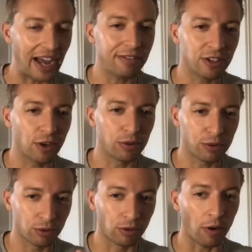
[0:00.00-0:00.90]
to go
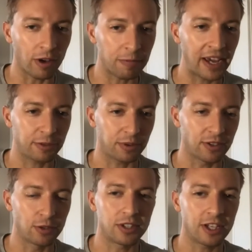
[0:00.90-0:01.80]
through growing pains with a
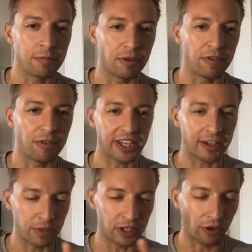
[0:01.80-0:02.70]
new team before they can
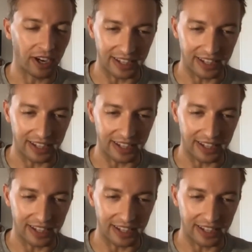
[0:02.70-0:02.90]
be great.